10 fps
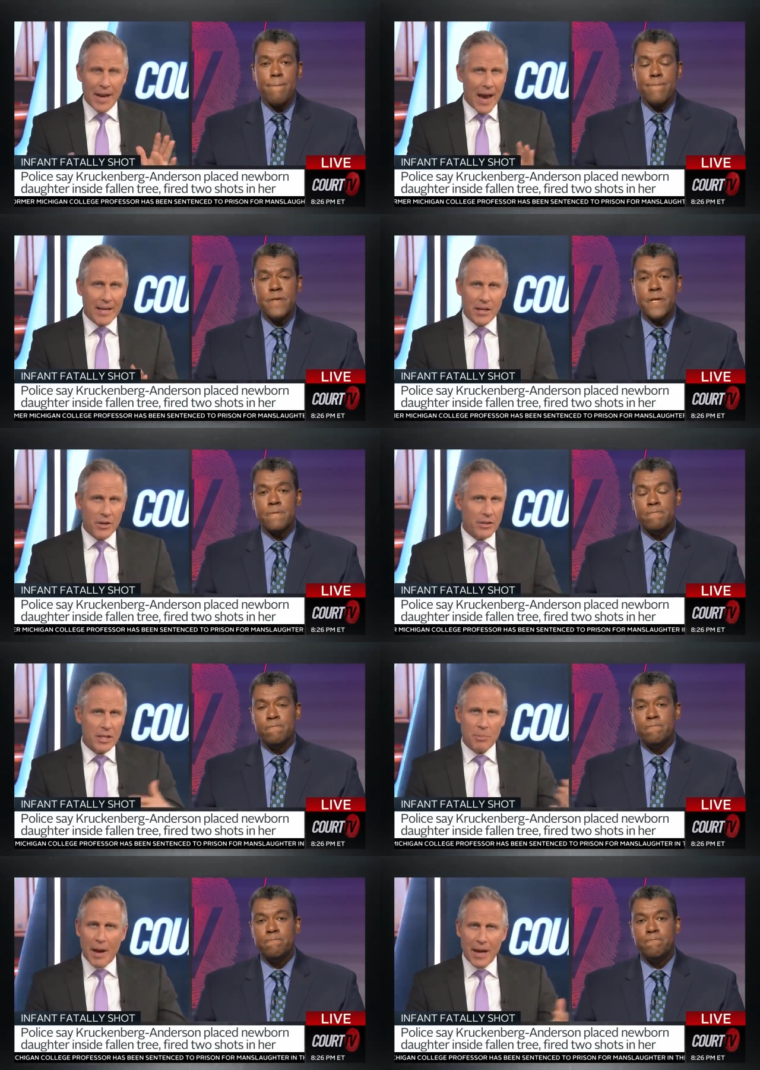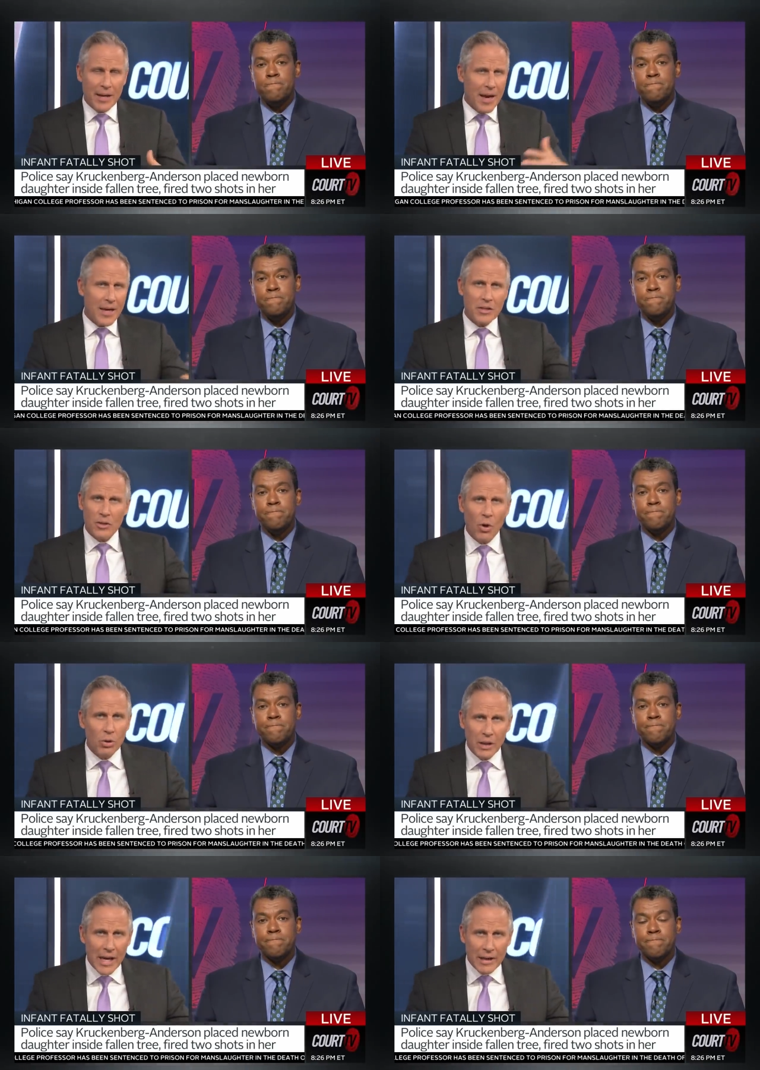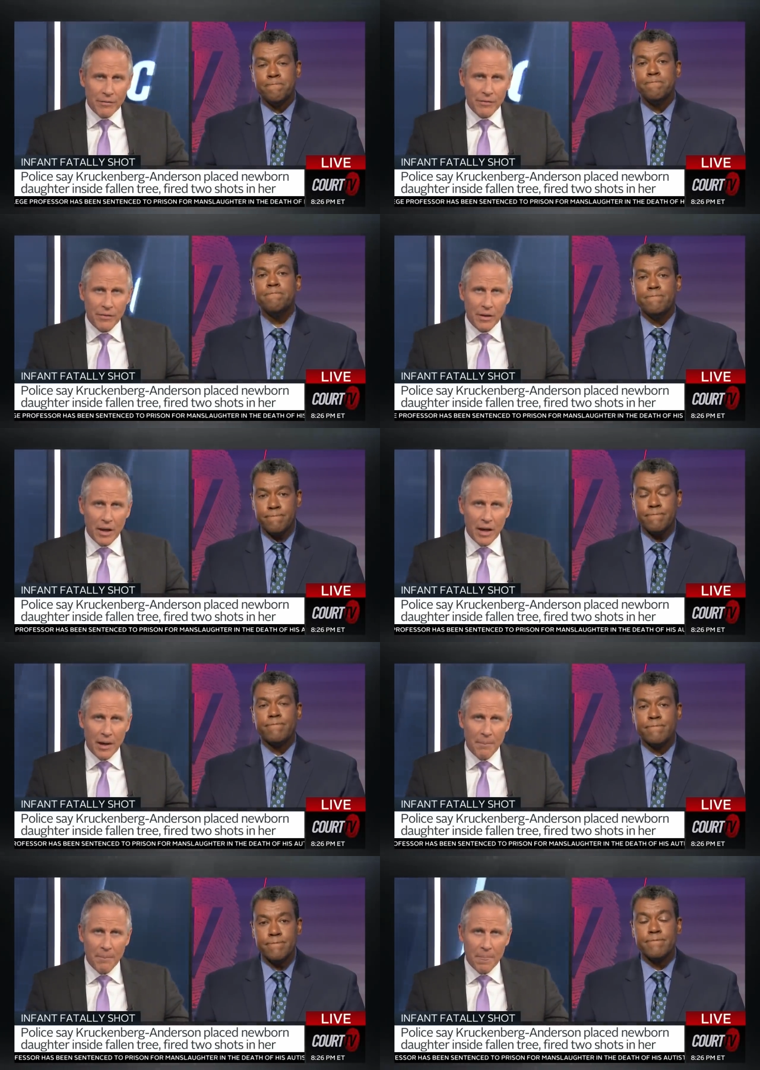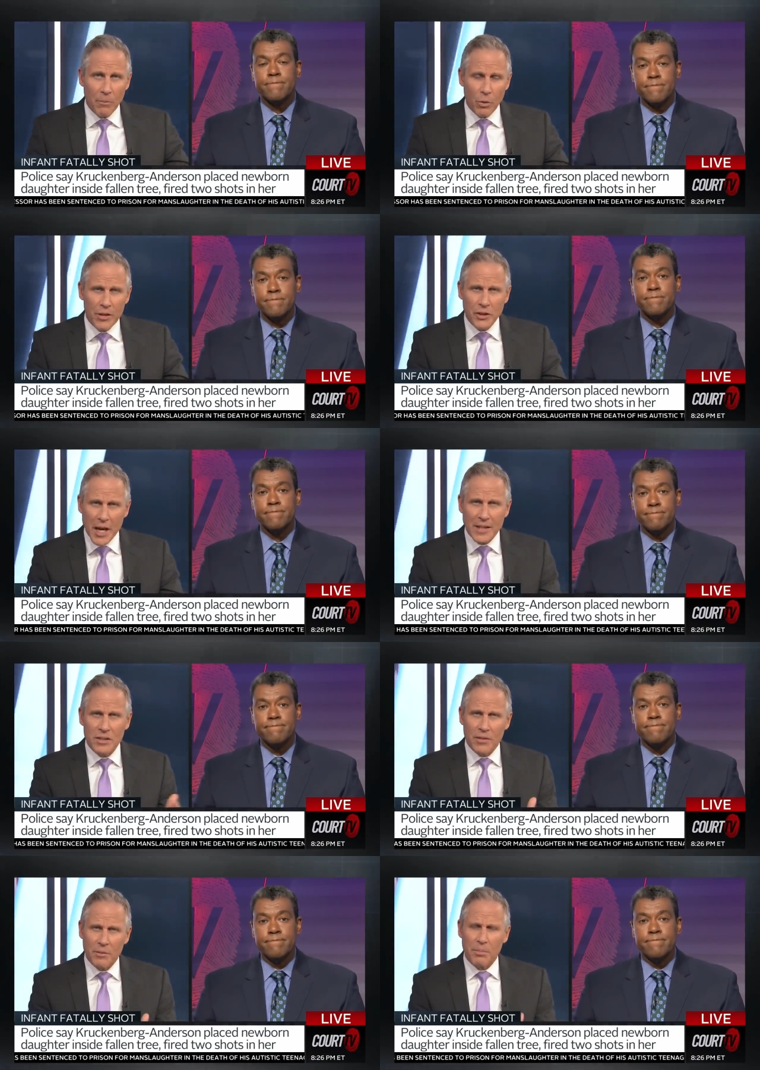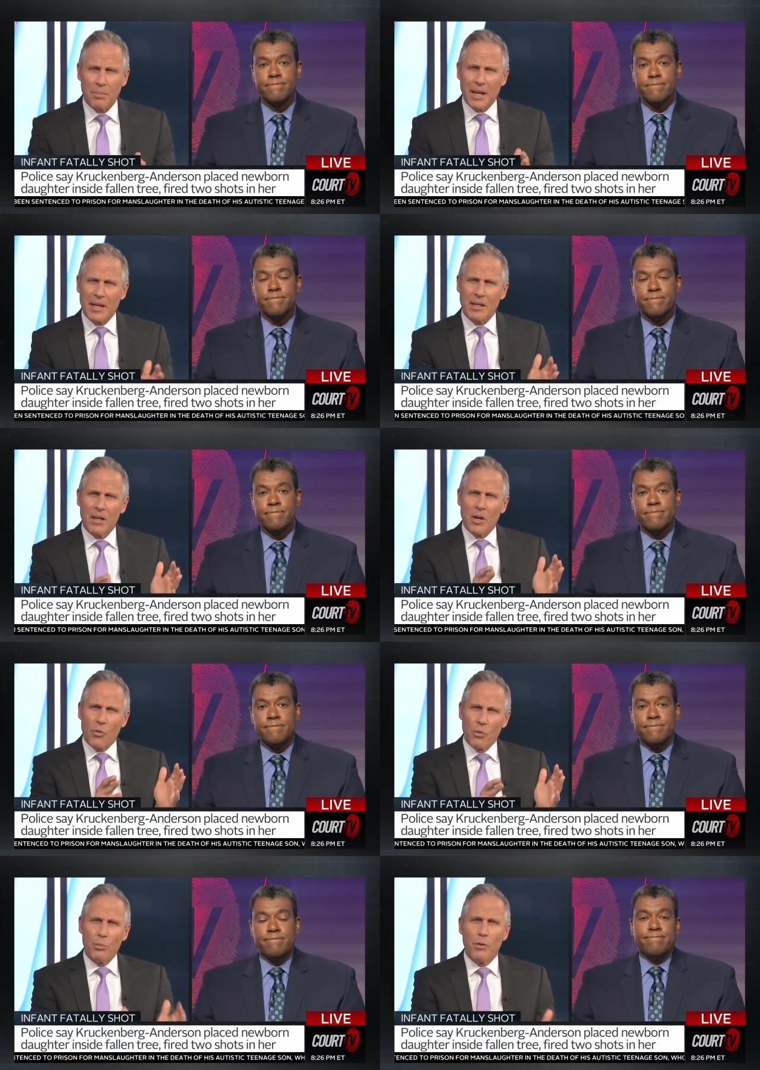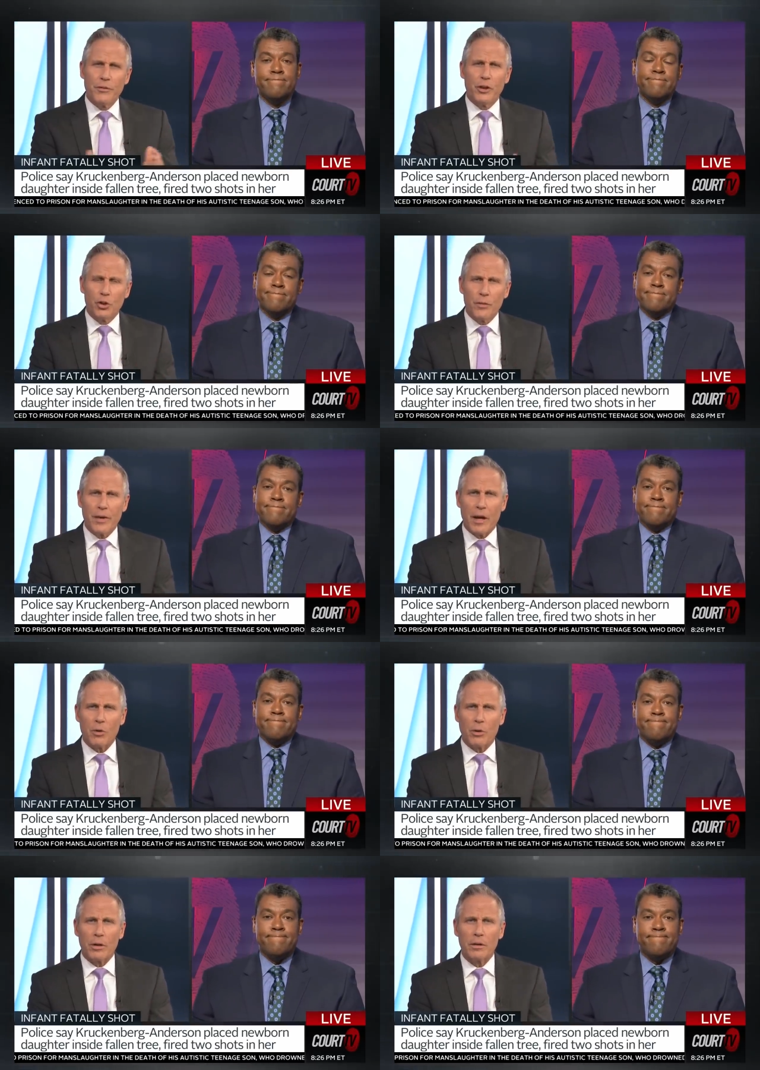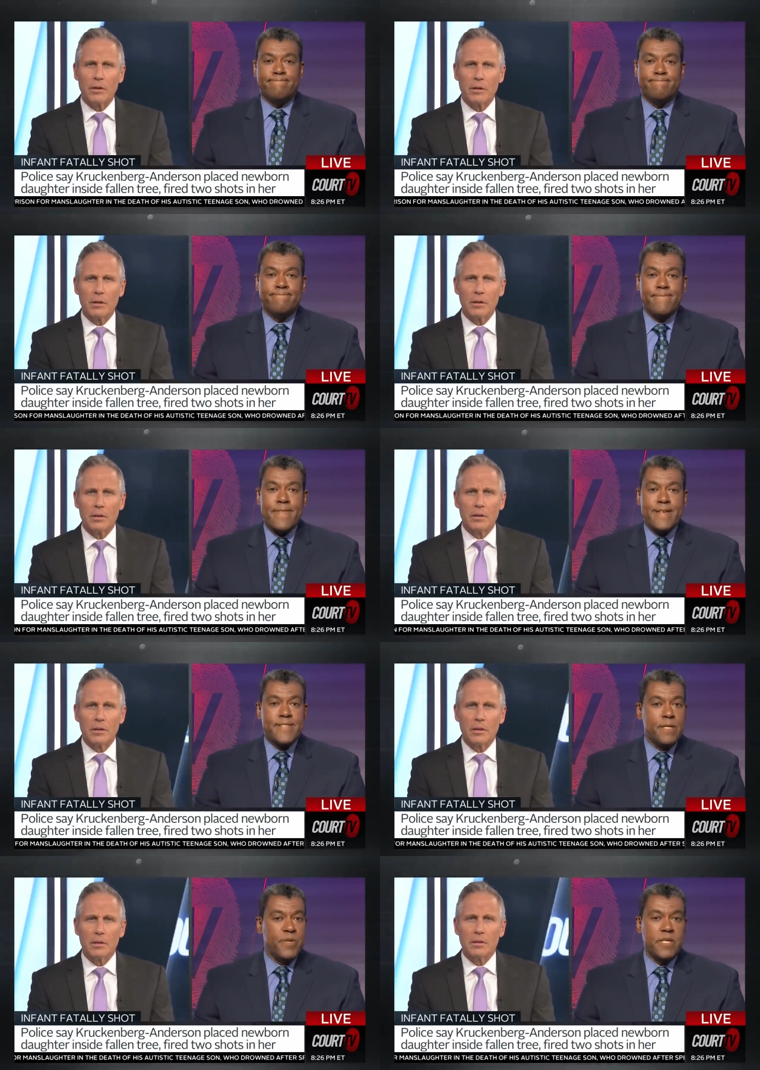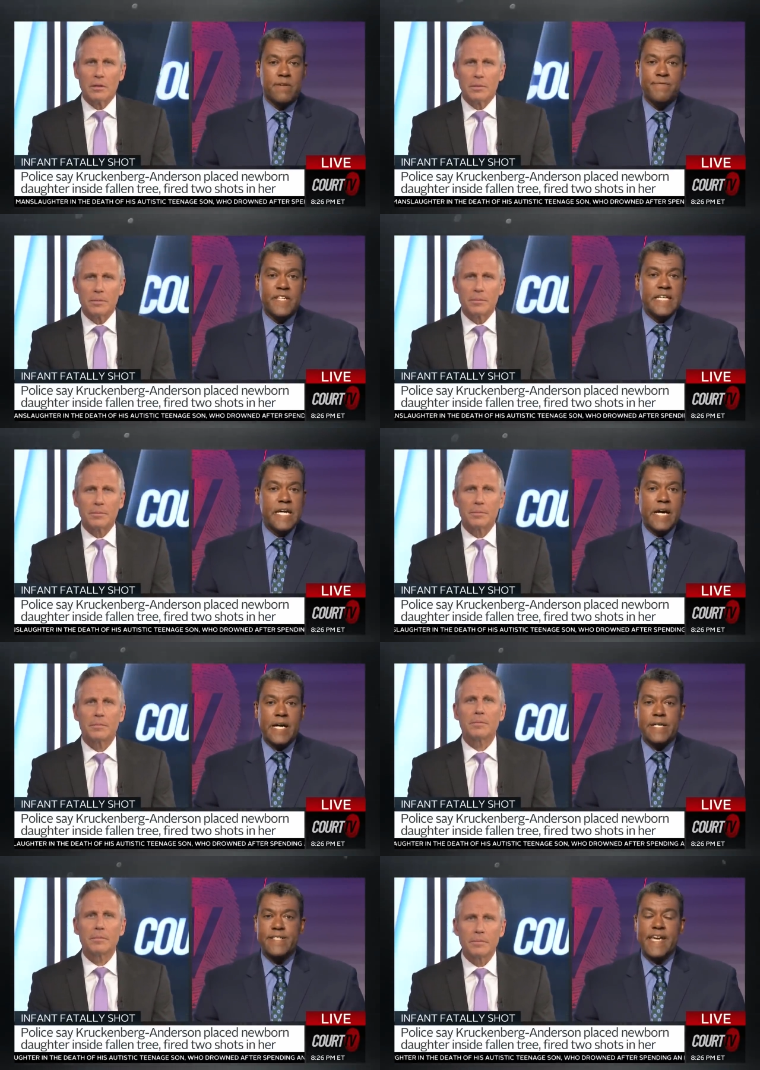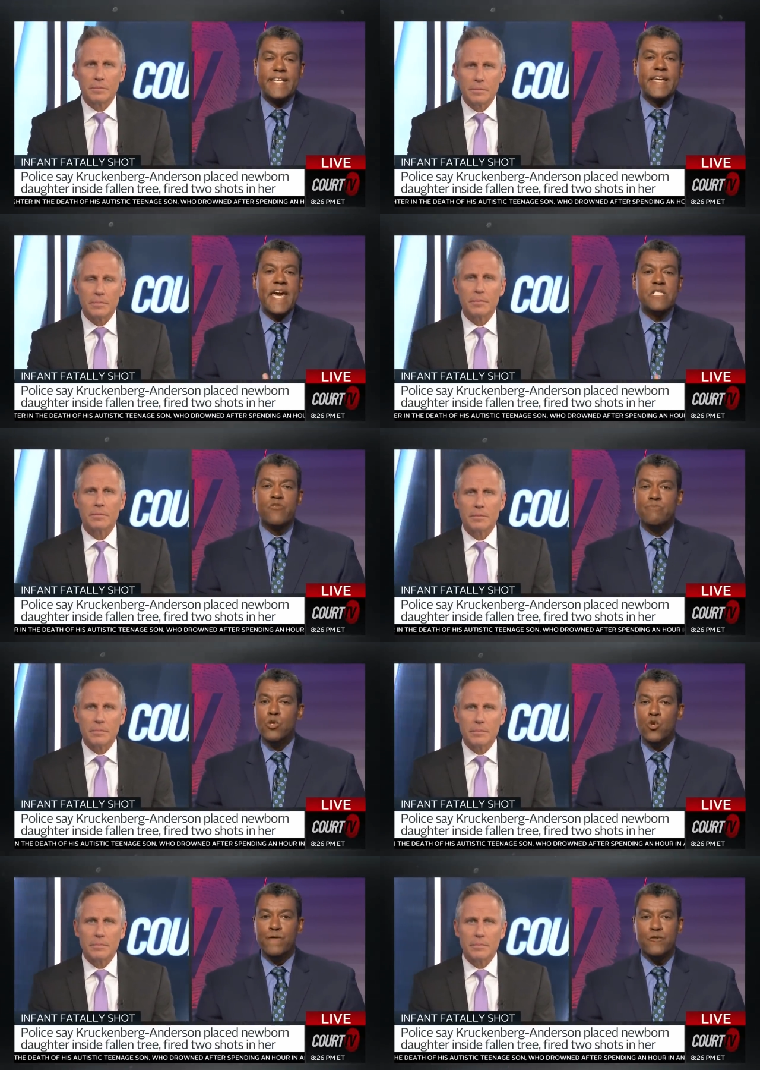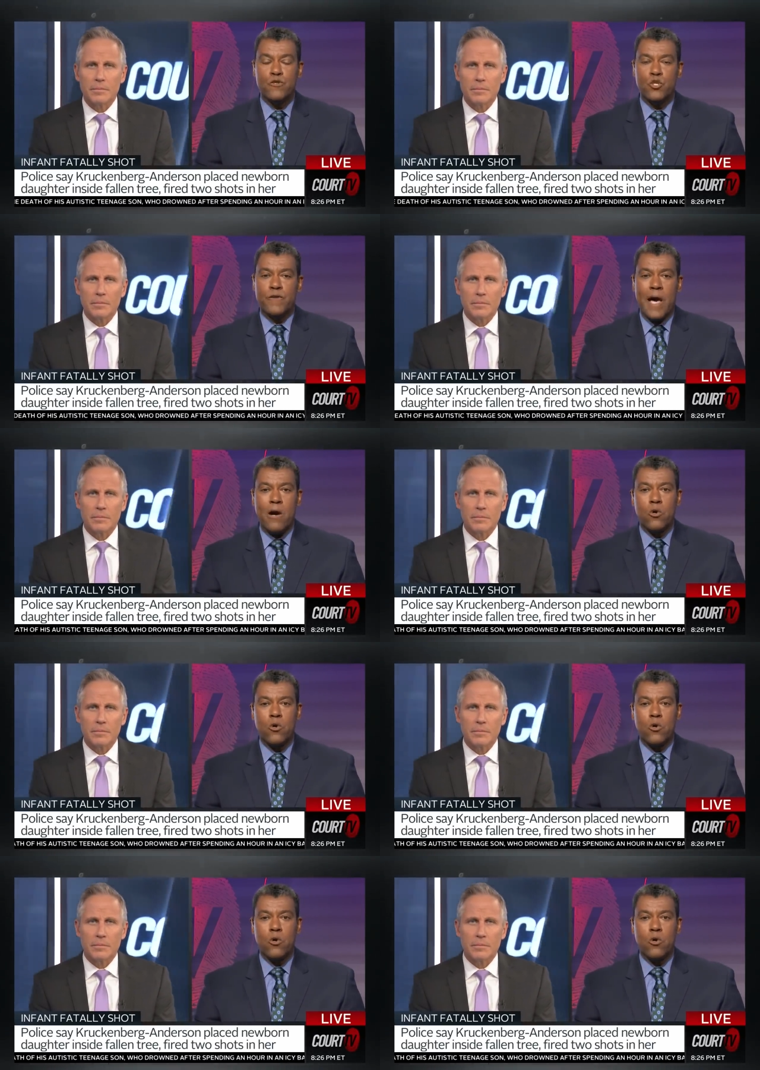Speaker 1: nine yeah. years, he's back. He has his whole life. Um, what are the chances of getting removed to juvenile court?
Speaker 2: Mm. Slim and none, Vinny. Uh, to get the case removed to juvenile